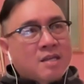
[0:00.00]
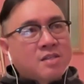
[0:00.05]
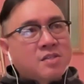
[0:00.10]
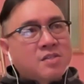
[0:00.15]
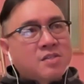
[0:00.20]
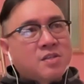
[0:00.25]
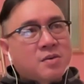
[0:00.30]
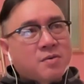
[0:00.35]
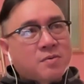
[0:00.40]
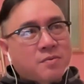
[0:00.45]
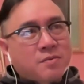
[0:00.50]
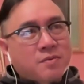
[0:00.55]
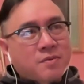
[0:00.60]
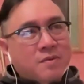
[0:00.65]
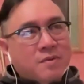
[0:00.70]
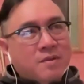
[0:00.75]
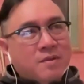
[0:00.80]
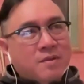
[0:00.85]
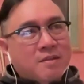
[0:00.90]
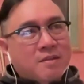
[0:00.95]
so,
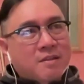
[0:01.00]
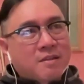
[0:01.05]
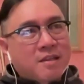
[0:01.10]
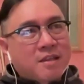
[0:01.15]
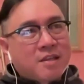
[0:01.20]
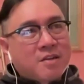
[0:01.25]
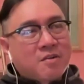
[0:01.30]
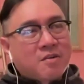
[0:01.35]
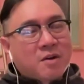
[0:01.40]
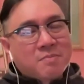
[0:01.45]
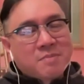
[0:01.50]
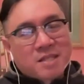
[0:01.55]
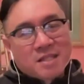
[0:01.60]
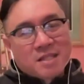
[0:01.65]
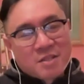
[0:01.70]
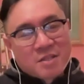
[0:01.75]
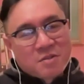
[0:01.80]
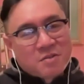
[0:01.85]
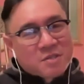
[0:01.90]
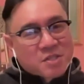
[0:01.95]
you know, I'm
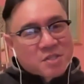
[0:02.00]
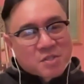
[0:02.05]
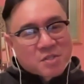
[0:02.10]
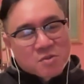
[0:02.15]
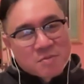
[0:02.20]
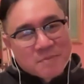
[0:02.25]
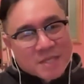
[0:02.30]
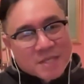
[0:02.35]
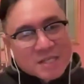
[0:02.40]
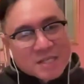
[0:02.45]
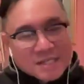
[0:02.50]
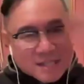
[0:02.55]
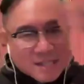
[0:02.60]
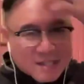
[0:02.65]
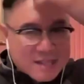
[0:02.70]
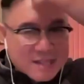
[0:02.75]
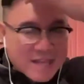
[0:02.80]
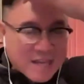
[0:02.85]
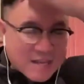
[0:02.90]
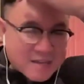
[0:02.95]
telling you this story because
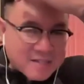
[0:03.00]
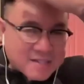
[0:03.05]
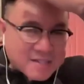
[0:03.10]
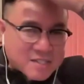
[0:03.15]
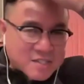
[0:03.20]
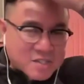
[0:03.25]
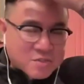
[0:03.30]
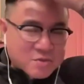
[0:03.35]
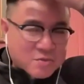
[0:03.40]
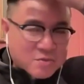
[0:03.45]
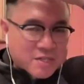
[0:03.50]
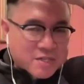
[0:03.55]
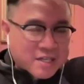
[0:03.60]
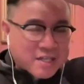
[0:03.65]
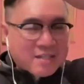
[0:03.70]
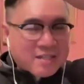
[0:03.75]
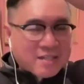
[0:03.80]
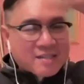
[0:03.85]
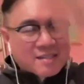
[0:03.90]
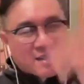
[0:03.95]
that is a
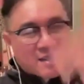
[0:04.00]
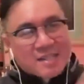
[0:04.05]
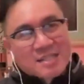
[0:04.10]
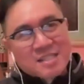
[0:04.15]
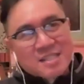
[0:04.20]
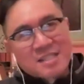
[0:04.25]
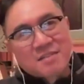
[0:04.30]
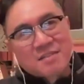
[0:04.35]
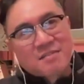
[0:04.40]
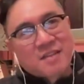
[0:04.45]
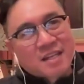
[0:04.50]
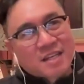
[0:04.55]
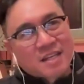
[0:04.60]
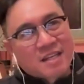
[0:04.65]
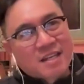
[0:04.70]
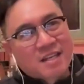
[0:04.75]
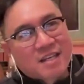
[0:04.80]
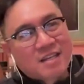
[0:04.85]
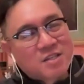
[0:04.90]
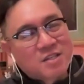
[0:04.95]
story, this idea of
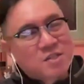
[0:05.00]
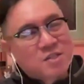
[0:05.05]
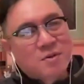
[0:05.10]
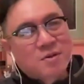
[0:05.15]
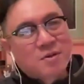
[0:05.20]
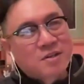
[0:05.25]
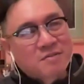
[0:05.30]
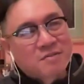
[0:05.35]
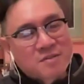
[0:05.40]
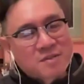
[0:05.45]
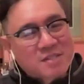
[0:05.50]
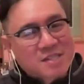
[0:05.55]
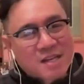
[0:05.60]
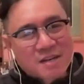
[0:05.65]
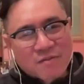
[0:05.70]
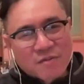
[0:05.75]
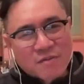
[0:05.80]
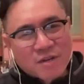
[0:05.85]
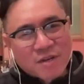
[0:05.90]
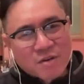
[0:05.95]
like the story of
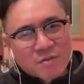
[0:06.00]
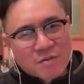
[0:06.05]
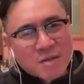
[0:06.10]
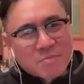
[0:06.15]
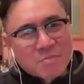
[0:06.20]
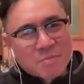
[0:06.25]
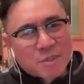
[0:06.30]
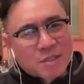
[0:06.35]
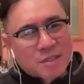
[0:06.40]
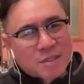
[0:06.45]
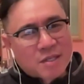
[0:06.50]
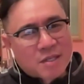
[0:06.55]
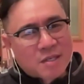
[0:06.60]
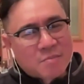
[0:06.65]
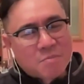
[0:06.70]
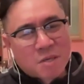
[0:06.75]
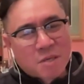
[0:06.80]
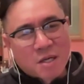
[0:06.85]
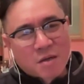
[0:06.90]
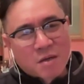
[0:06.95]
discovering great book
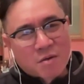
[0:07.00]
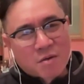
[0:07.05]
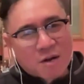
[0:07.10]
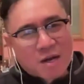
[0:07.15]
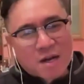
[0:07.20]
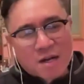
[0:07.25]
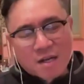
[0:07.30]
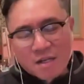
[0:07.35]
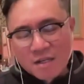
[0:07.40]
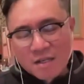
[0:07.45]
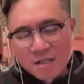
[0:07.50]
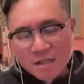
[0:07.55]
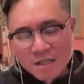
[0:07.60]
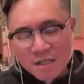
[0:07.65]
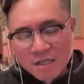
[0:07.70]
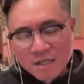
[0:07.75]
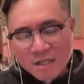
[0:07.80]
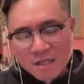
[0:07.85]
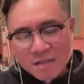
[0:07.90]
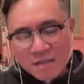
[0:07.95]
and punk rock,
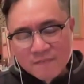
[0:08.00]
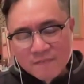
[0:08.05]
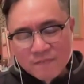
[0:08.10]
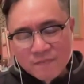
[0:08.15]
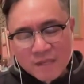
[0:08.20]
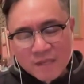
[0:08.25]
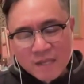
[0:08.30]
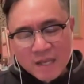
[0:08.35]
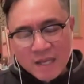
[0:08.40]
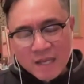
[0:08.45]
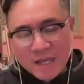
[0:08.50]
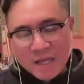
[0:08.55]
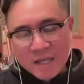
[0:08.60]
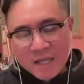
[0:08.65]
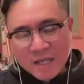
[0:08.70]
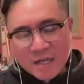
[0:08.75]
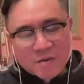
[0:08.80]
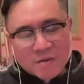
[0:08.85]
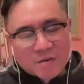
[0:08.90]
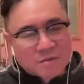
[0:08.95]
eh,
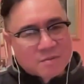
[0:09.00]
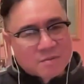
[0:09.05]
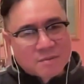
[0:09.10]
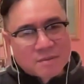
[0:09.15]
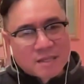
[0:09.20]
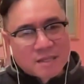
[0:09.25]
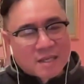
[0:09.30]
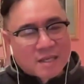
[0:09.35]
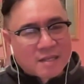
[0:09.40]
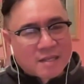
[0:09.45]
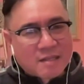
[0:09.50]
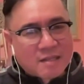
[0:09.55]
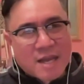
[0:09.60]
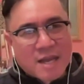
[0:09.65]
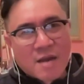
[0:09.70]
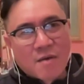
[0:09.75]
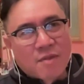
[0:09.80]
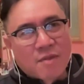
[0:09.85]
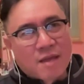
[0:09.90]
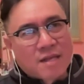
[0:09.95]
you know, and
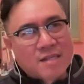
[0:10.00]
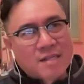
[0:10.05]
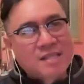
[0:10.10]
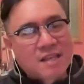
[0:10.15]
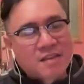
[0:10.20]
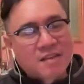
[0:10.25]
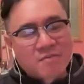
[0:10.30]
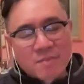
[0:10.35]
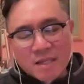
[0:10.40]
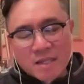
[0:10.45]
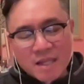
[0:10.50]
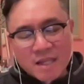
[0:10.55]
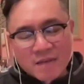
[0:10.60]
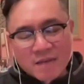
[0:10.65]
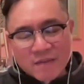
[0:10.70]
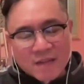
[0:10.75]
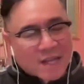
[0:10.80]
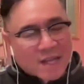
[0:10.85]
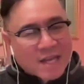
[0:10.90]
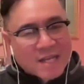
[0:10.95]
how that saved my
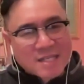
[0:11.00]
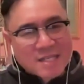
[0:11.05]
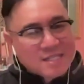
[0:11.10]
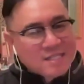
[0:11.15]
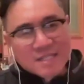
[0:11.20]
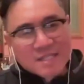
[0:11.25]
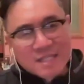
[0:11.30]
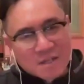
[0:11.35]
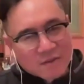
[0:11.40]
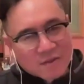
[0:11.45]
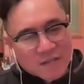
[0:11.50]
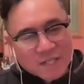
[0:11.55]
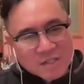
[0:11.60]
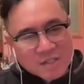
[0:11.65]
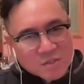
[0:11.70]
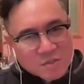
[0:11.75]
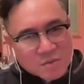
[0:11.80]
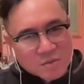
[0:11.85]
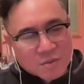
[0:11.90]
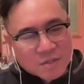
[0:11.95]
life. Like I didn't tell
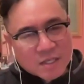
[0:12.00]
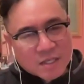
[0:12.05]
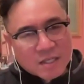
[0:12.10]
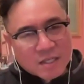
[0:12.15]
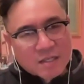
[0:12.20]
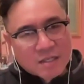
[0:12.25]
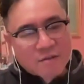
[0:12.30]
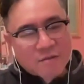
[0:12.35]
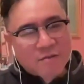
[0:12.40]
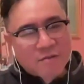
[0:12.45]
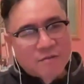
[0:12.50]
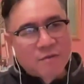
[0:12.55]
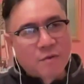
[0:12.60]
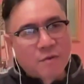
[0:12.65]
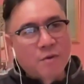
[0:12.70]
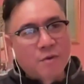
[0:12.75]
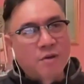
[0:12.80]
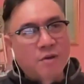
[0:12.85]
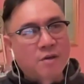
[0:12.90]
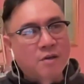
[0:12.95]
that story
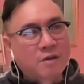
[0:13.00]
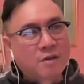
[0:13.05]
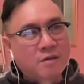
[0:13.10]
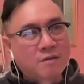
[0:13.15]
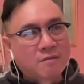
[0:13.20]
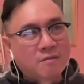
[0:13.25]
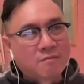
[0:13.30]
for